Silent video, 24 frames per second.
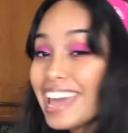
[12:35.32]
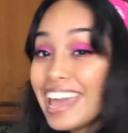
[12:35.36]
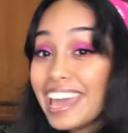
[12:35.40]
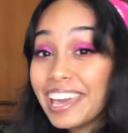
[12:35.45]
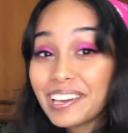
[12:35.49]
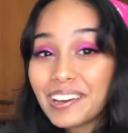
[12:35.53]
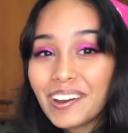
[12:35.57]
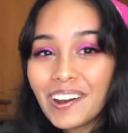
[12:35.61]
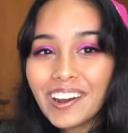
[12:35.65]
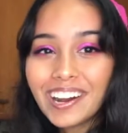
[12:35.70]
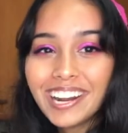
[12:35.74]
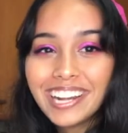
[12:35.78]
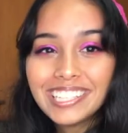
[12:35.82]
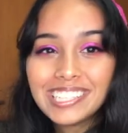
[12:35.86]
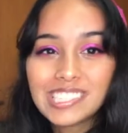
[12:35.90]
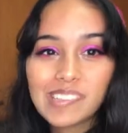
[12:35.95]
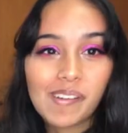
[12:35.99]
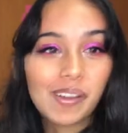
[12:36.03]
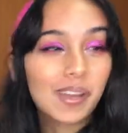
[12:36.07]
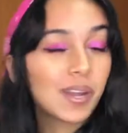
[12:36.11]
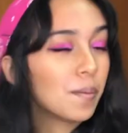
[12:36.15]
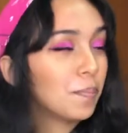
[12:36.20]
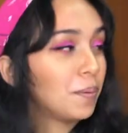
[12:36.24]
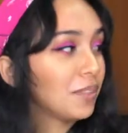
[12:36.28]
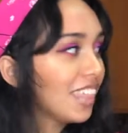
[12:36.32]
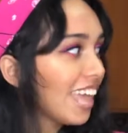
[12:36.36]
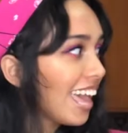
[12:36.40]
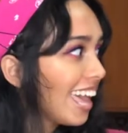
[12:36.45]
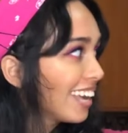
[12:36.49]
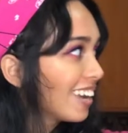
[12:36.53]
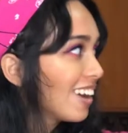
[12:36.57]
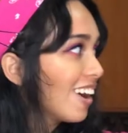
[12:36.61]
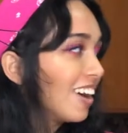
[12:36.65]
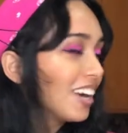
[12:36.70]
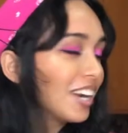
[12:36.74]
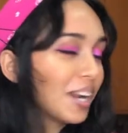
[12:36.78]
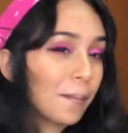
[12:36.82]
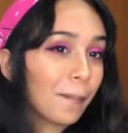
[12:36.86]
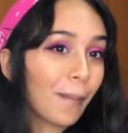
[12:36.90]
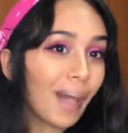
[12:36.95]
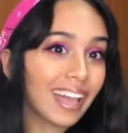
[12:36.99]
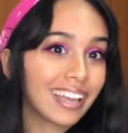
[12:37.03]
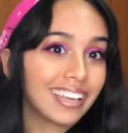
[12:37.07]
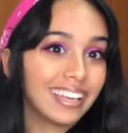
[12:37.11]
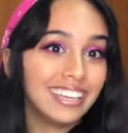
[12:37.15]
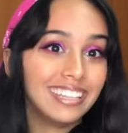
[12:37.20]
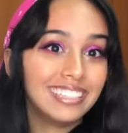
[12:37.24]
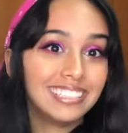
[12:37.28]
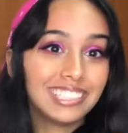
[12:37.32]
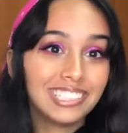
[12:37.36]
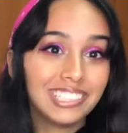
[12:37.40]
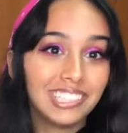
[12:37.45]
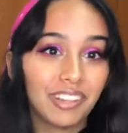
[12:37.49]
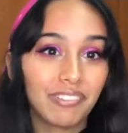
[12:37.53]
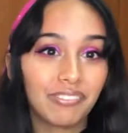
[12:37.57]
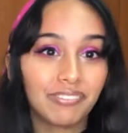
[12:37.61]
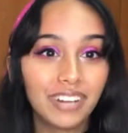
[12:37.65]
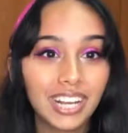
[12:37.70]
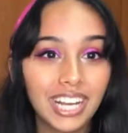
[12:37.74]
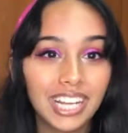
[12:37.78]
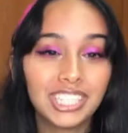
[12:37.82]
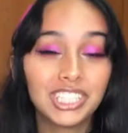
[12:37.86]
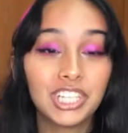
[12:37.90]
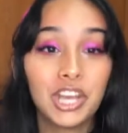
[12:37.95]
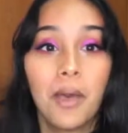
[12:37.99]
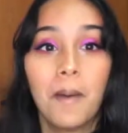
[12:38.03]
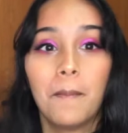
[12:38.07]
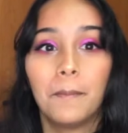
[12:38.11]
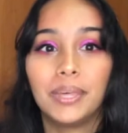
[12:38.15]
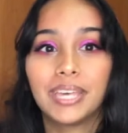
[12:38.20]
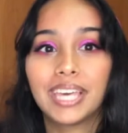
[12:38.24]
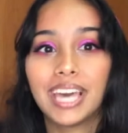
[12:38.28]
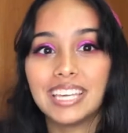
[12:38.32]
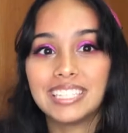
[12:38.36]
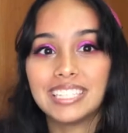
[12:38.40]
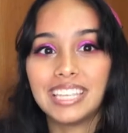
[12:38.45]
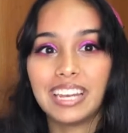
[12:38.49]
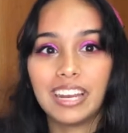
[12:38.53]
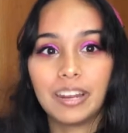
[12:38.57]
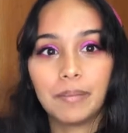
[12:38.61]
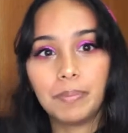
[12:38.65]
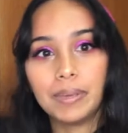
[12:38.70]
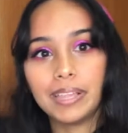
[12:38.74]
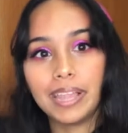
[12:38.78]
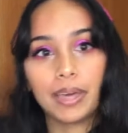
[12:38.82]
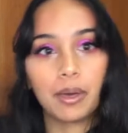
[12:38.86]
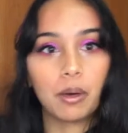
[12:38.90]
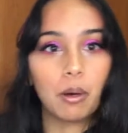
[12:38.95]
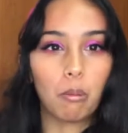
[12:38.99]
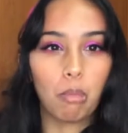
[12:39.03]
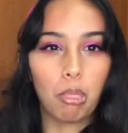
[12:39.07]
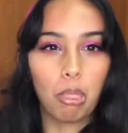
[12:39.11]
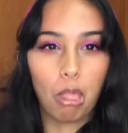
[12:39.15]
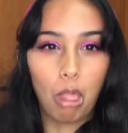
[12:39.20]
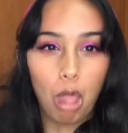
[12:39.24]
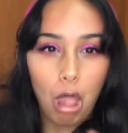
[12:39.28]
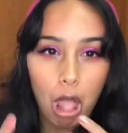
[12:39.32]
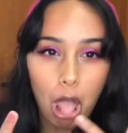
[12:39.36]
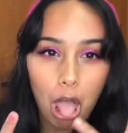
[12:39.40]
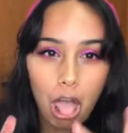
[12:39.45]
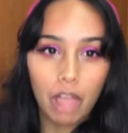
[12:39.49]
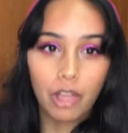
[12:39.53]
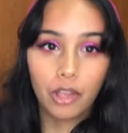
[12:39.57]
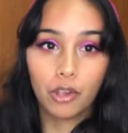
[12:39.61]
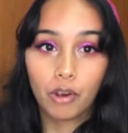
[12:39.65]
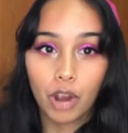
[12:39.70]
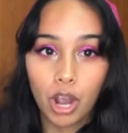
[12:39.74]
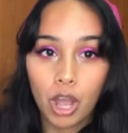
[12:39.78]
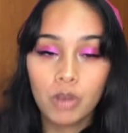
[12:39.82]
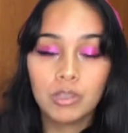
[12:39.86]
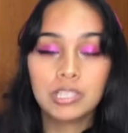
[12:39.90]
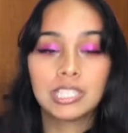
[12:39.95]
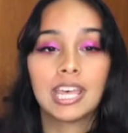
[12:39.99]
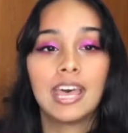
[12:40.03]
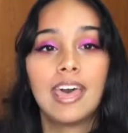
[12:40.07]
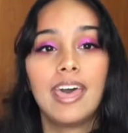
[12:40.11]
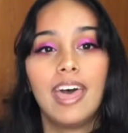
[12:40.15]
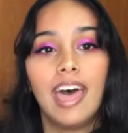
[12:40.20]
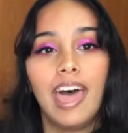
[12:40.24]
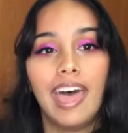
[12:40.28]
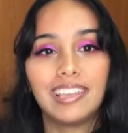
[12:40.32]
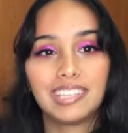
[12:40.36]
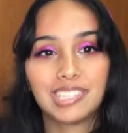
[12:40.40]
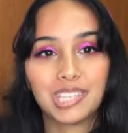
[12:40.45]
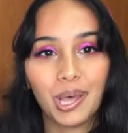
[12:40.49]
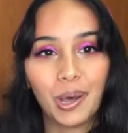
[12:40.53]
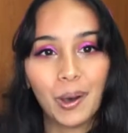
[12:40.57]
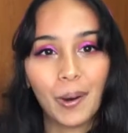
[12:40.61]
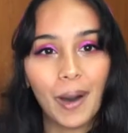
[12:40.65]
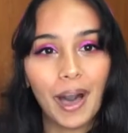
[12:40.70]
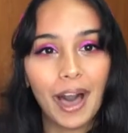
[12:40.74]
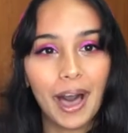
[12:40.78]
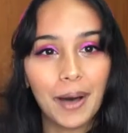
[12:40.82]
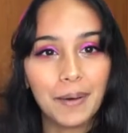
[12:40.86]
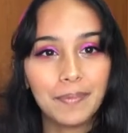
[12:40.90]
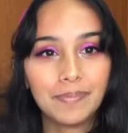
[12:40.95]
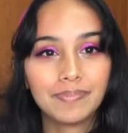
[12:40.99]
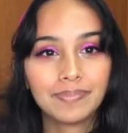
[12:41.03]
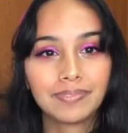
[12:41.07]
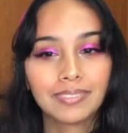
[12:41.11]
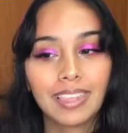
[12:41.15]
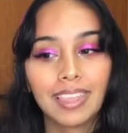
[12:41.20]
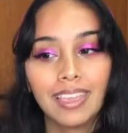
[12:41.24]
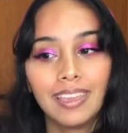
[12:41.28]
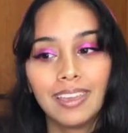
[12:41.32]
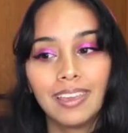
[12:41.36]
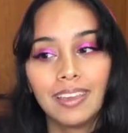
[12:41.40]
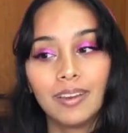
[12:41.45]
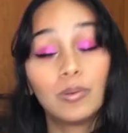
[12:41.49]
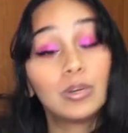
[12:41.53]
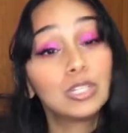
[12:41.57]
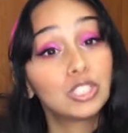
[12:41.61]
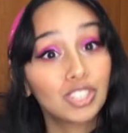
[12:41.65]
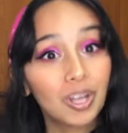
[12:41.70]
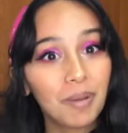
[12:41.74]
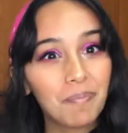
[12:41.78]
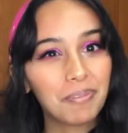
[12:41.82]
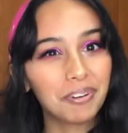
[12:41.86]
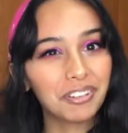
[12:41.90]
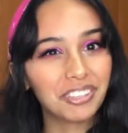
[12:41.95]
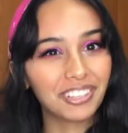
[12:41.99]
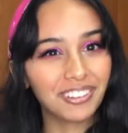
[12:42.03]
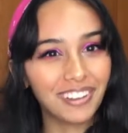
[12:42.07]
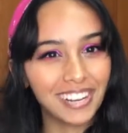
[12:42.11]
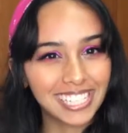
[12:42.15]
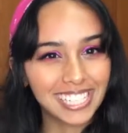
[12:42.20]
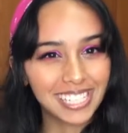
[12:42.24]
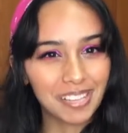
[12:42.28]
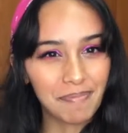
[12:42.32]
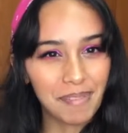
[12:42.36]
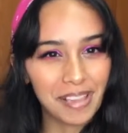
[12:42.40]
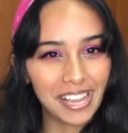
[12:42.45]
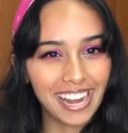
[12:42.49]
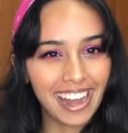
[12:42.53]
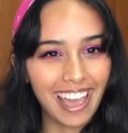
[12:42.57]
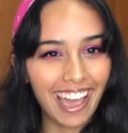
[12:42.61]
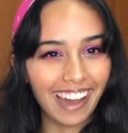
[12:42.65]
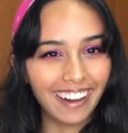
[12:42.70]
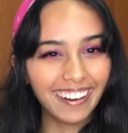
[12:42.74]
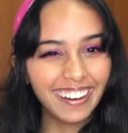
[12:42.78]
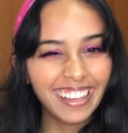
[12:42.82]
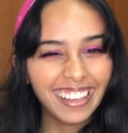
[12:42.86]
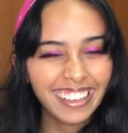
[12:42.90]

the egg carton. So I couldn't put the egg carton back into the fridge because then it'd be like a gross. So um, we tripled the recipe now.